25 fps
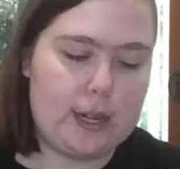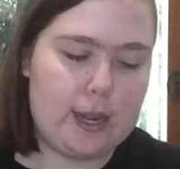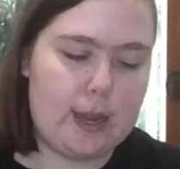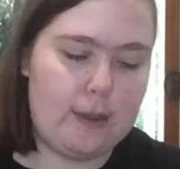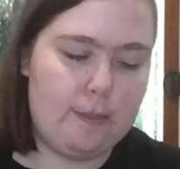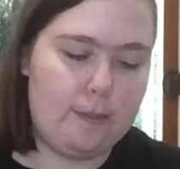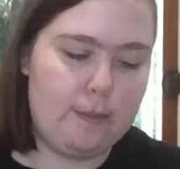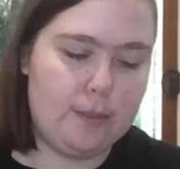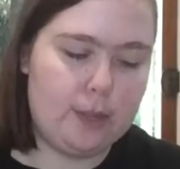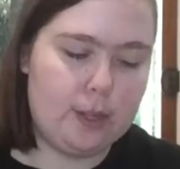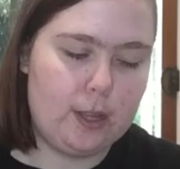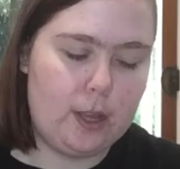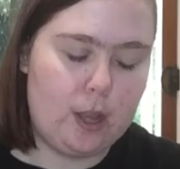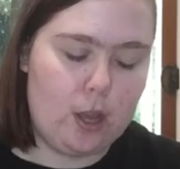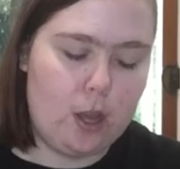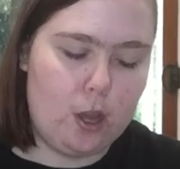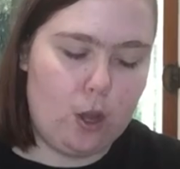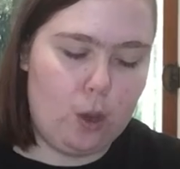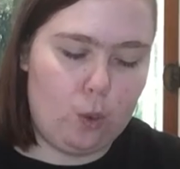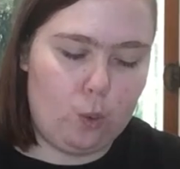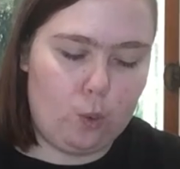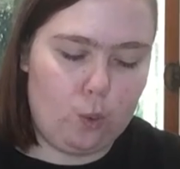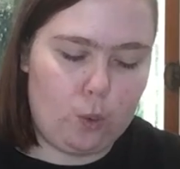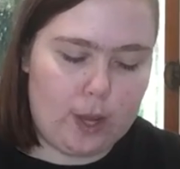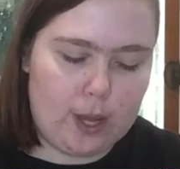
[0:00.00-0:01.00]
comes
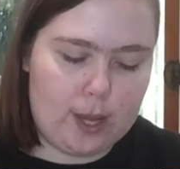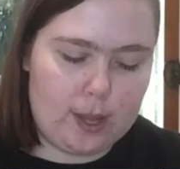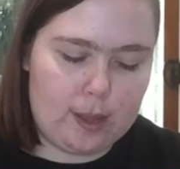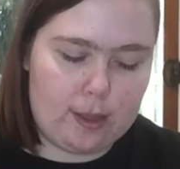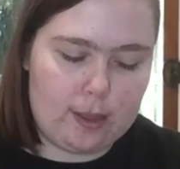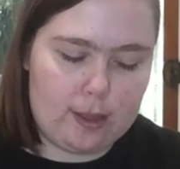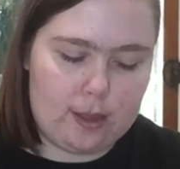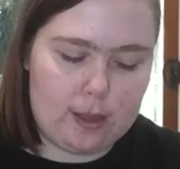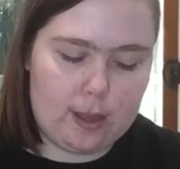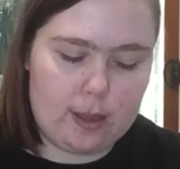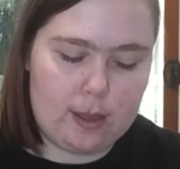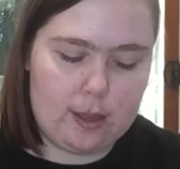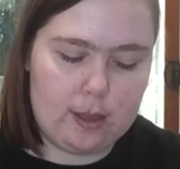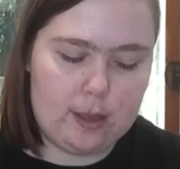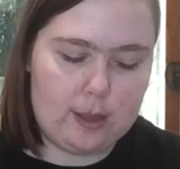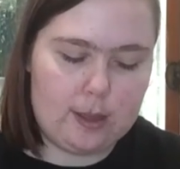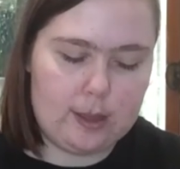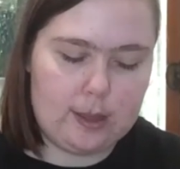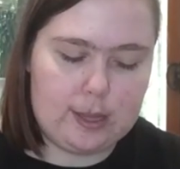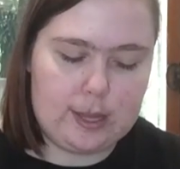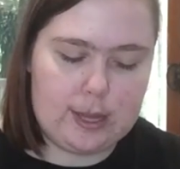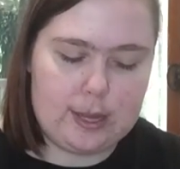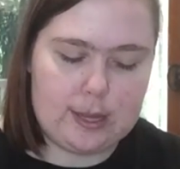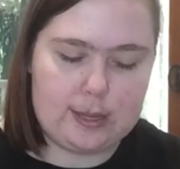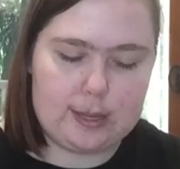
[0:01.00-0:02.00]
with
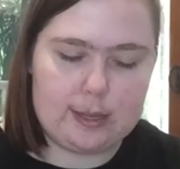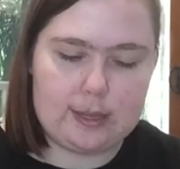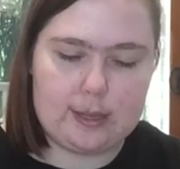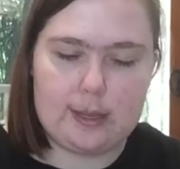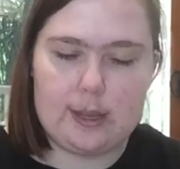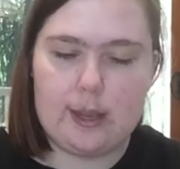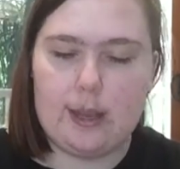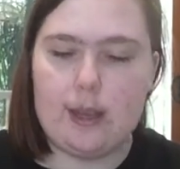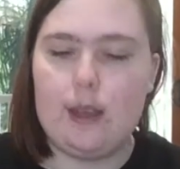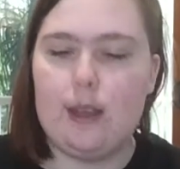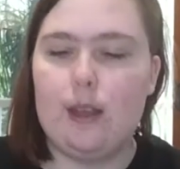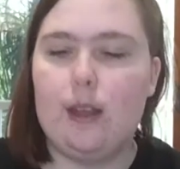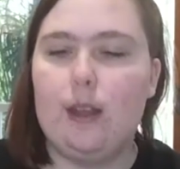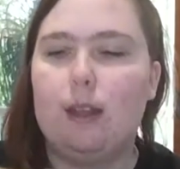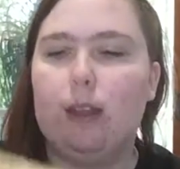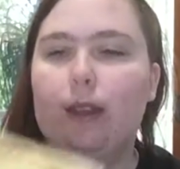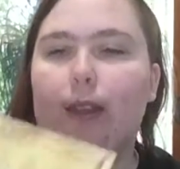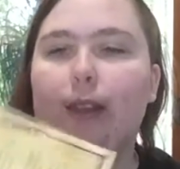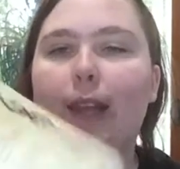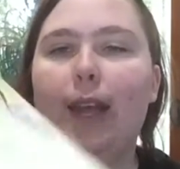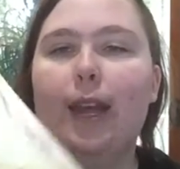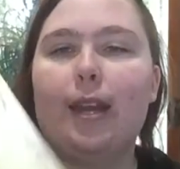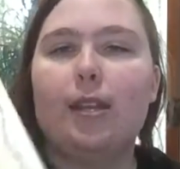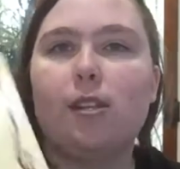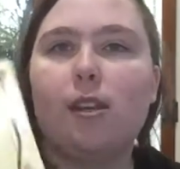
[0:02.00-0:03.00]
this
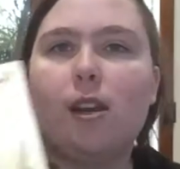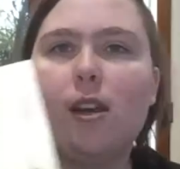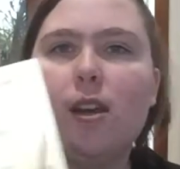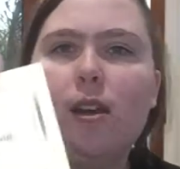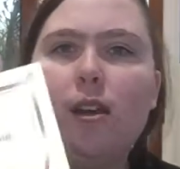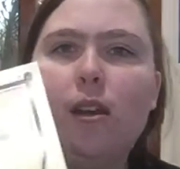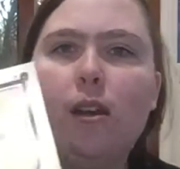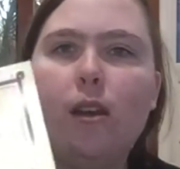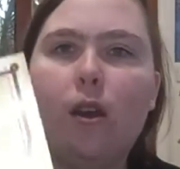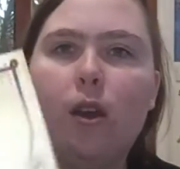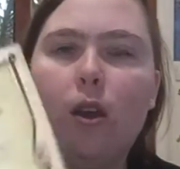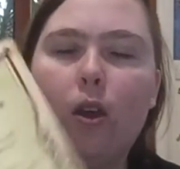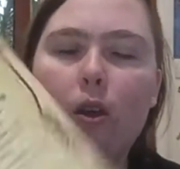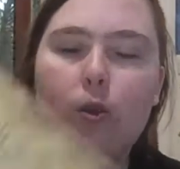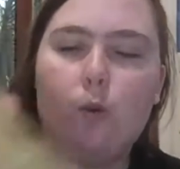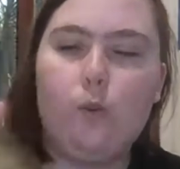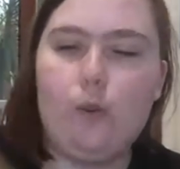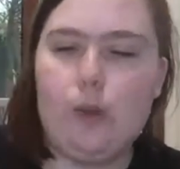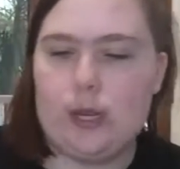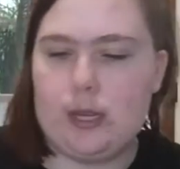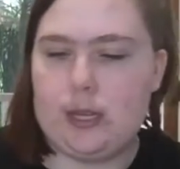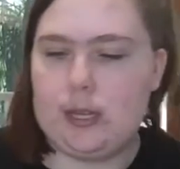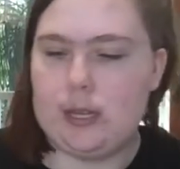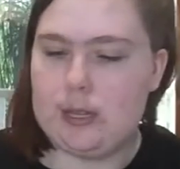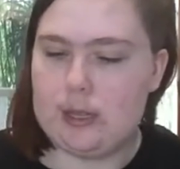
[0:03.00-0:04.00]
letter,
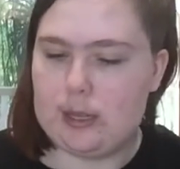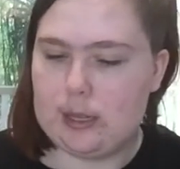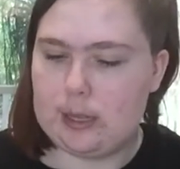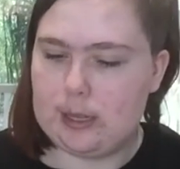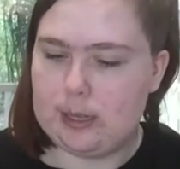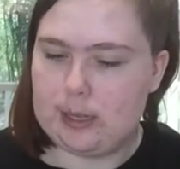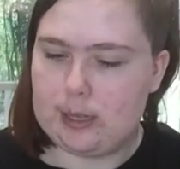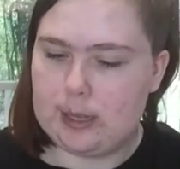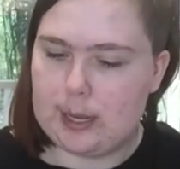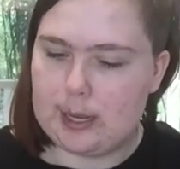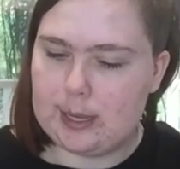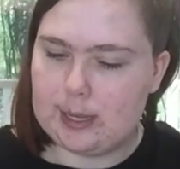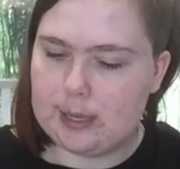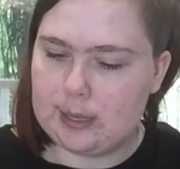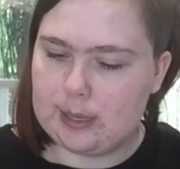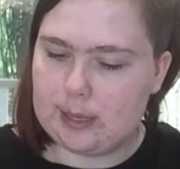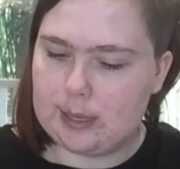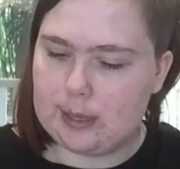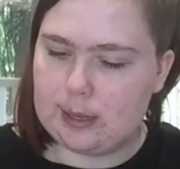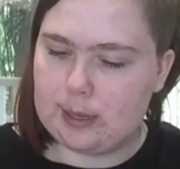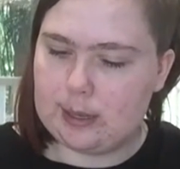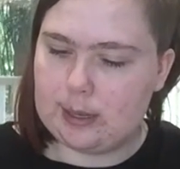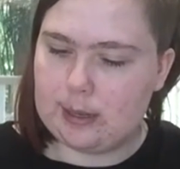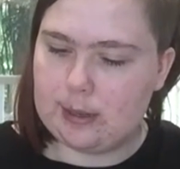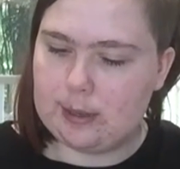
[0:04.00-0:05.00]
which says
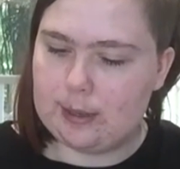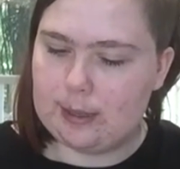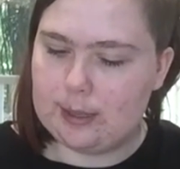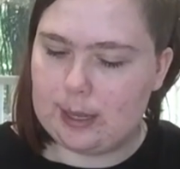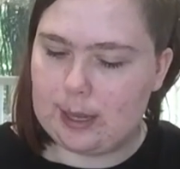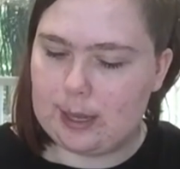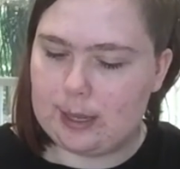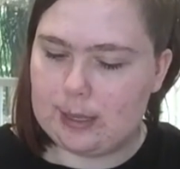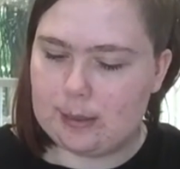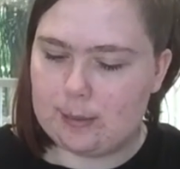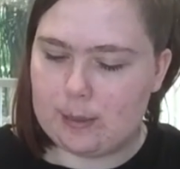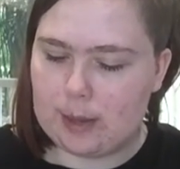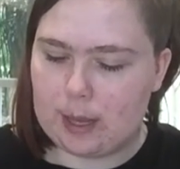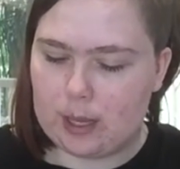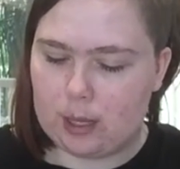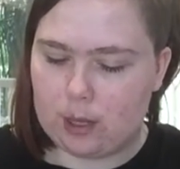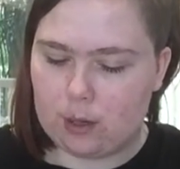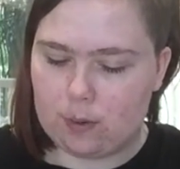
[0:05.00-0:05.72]
things about